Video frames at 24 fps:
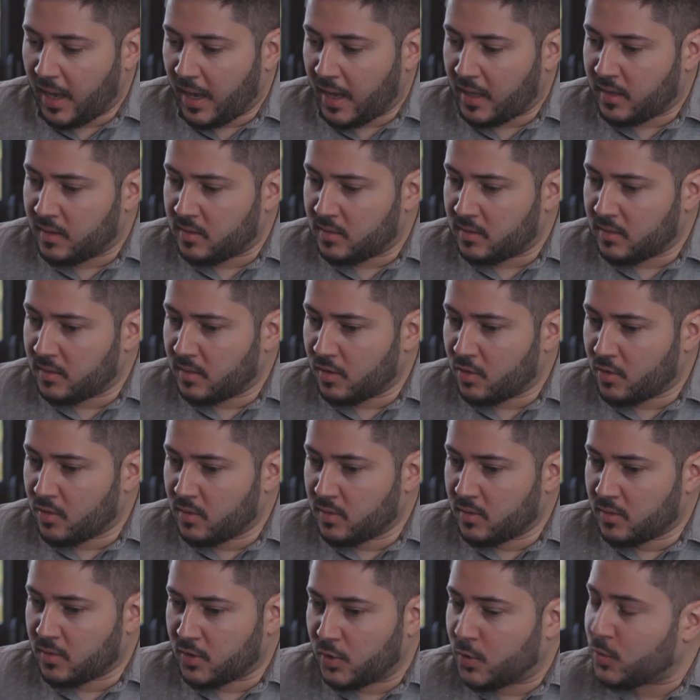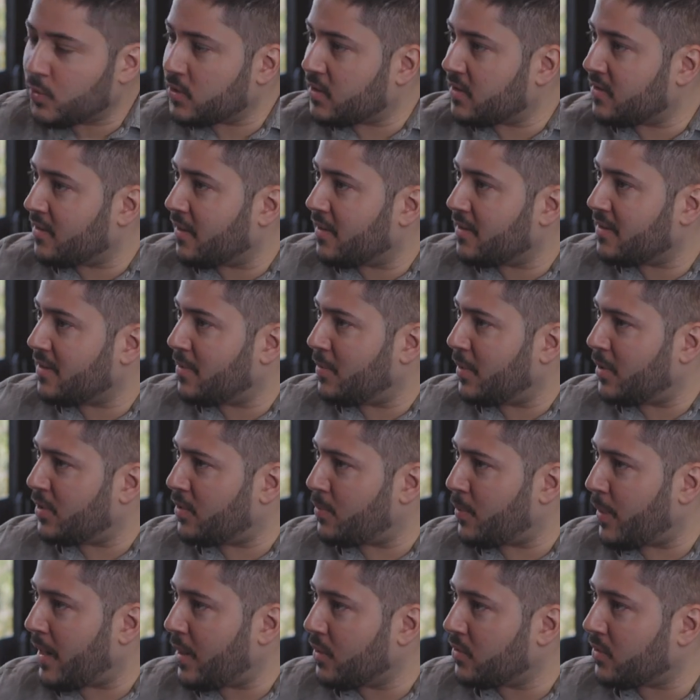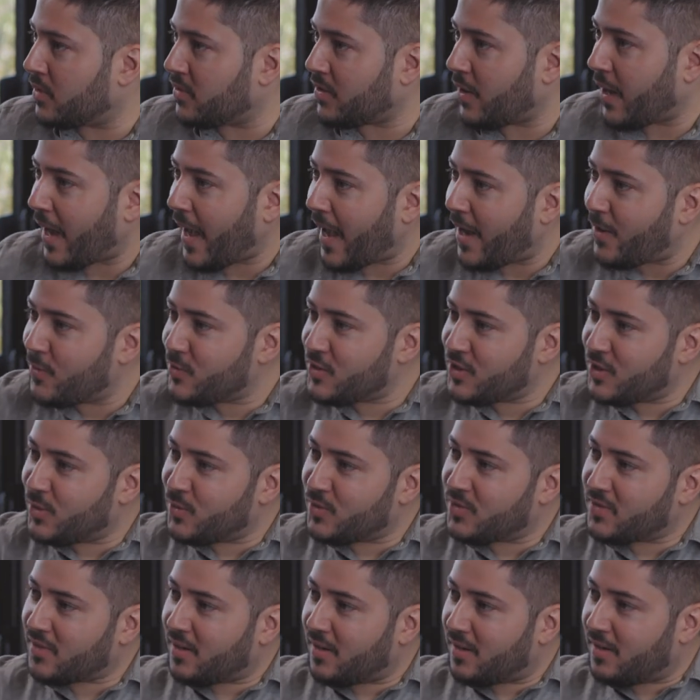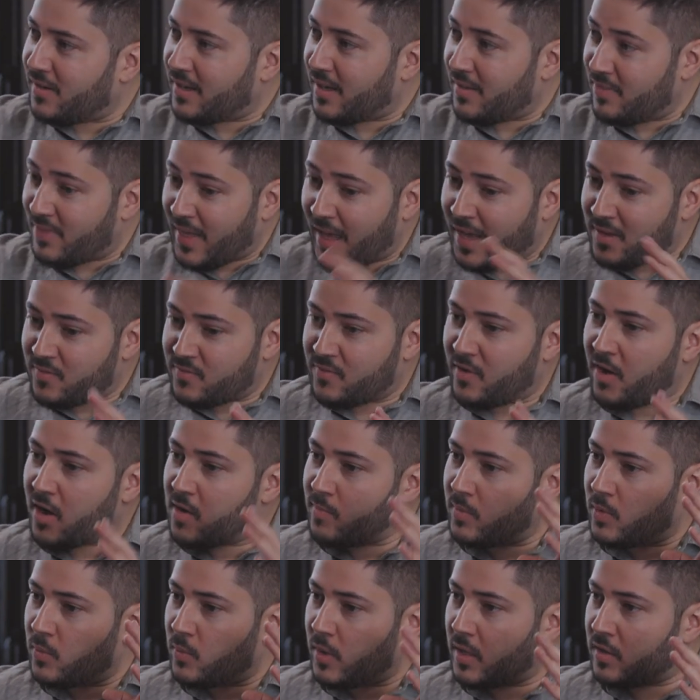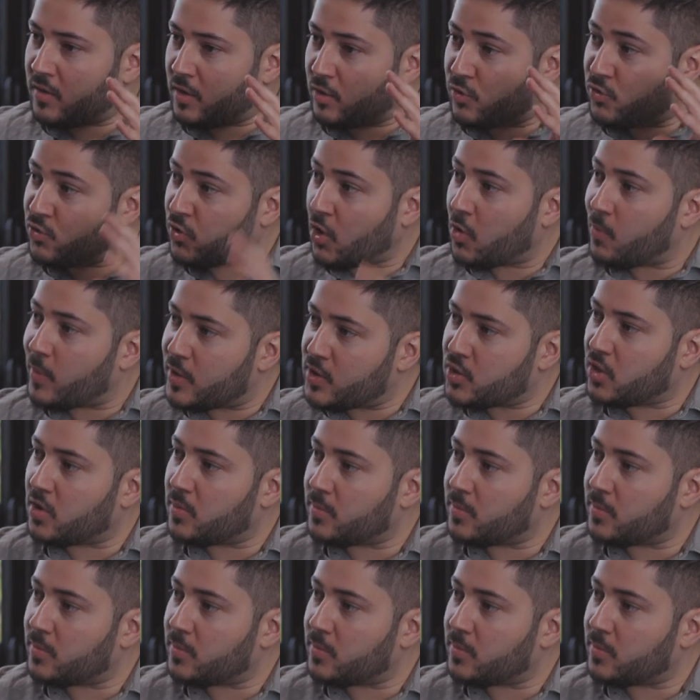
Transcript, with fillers: and Google decides to build a browser. So how do you start in that environment where there's so much